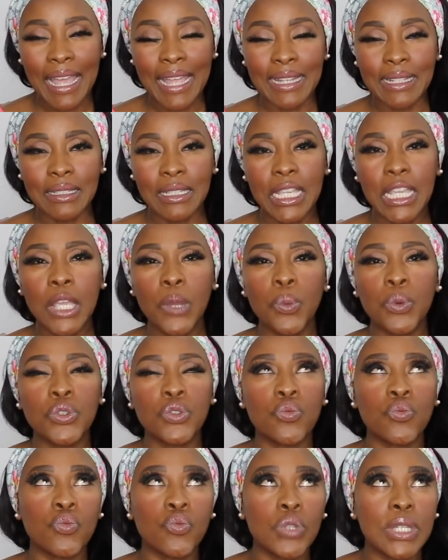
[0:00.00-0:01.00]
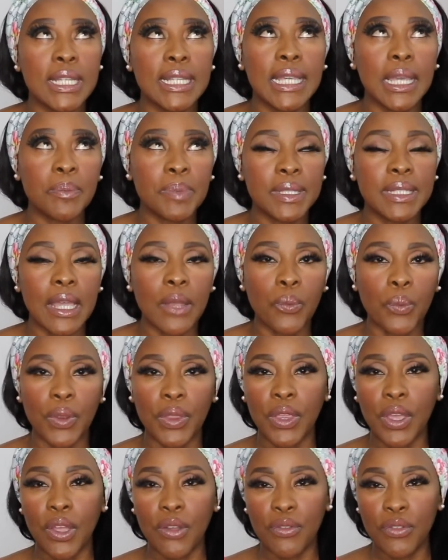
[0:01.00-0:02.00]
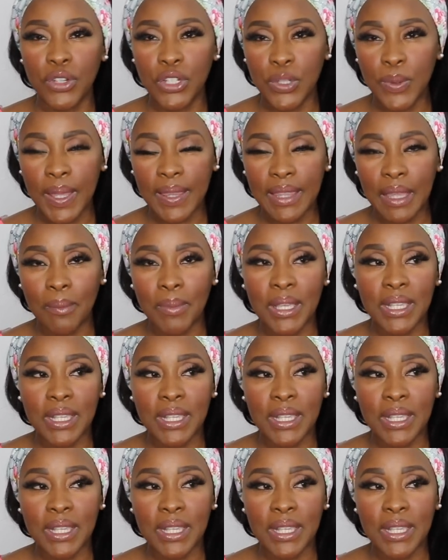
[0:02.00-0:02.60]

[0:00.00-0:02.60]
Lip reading: And he was really upset with her for doing that,